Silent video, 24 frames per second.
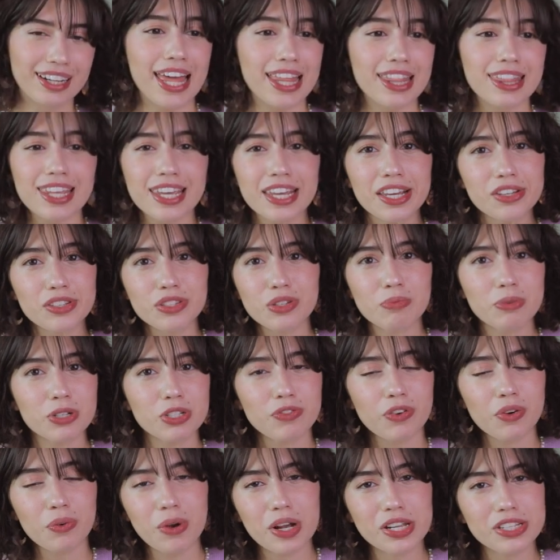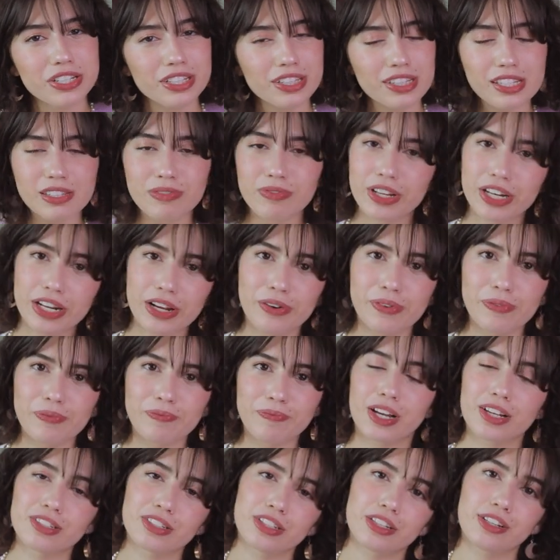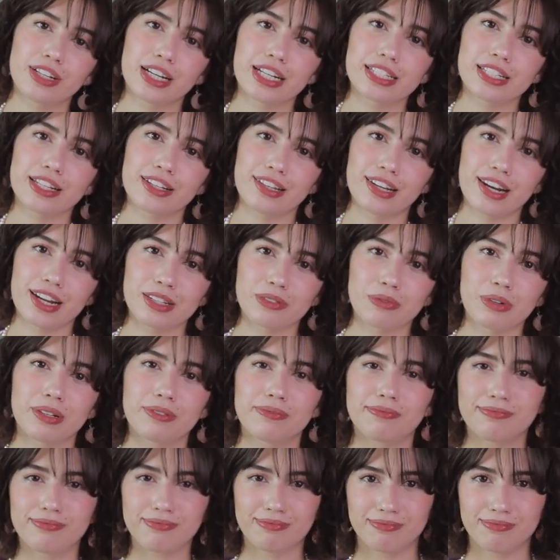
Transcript: And thank you so much for watching this video. I'll see you guys on the next one.